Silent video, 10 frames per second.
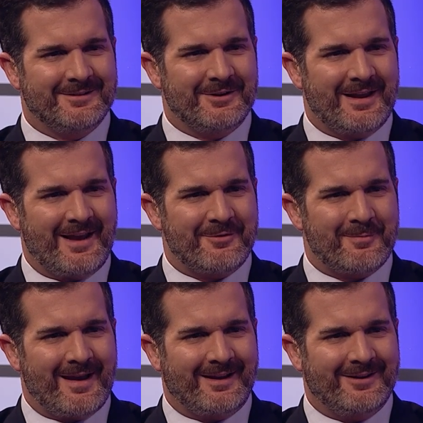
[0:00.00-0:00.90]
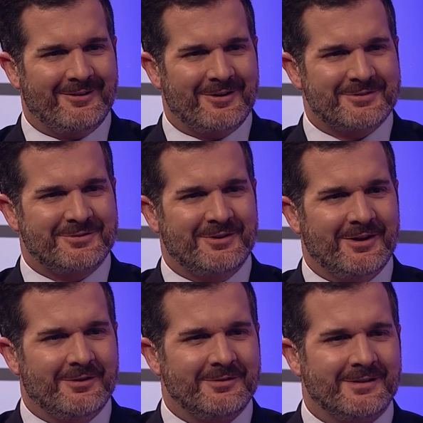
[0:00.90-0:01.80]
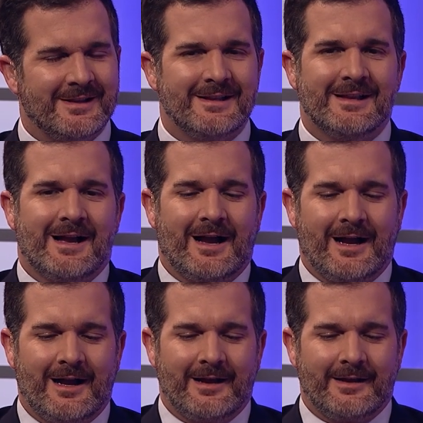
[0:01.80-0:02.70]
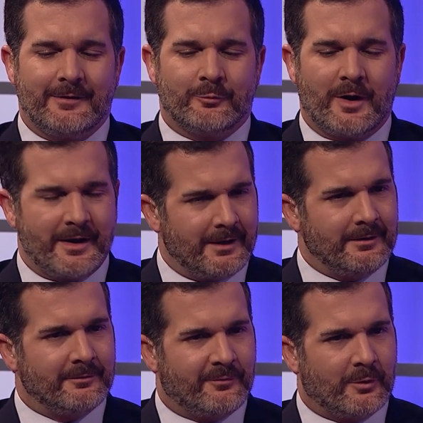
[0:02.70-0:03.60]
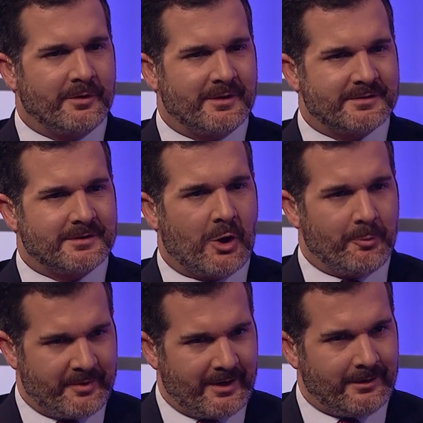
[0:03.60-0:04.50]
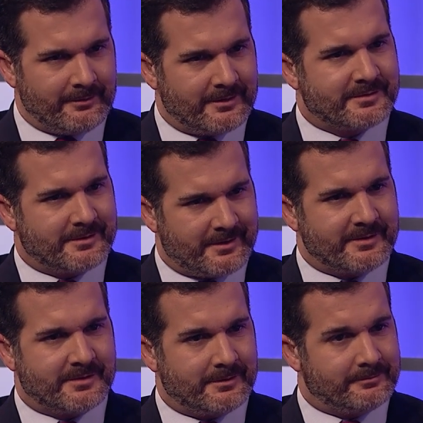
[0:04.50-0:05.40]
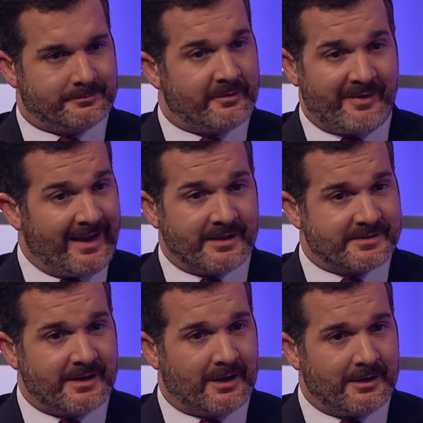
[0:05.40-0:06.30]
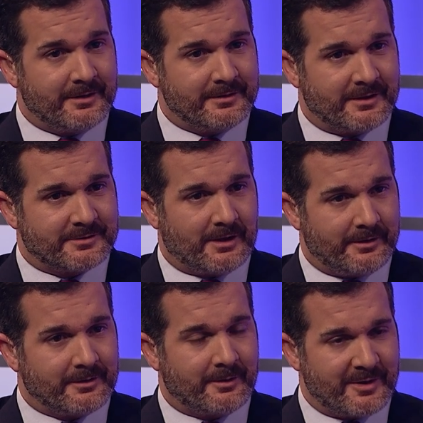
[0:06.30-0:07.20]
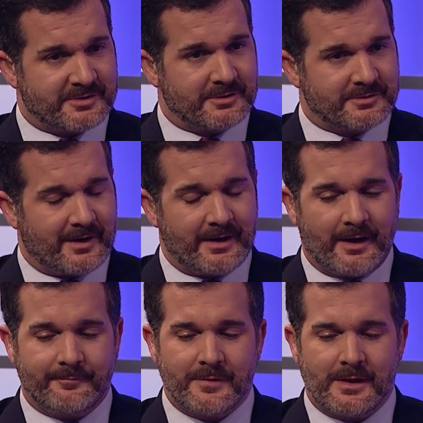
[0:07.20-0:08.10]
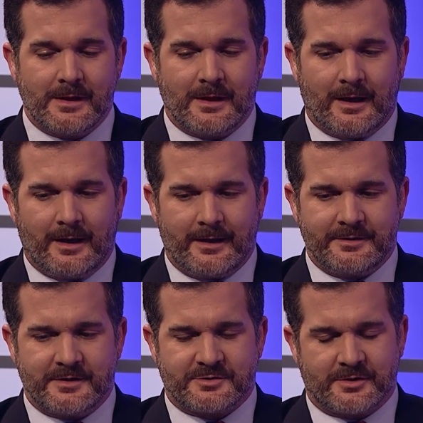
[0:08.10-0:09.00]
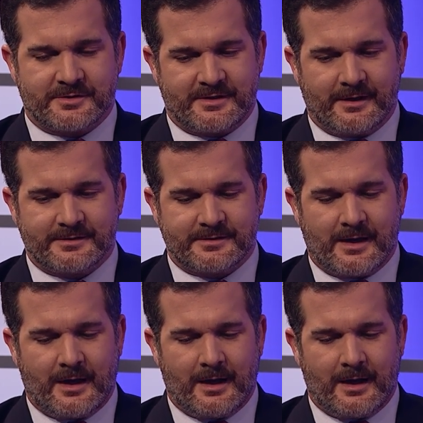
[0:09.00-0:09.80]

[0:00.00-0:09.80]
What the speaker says: Good to have you back here in our studios. Running for this opening, it's a vacancy on the commissioners right now in District 6.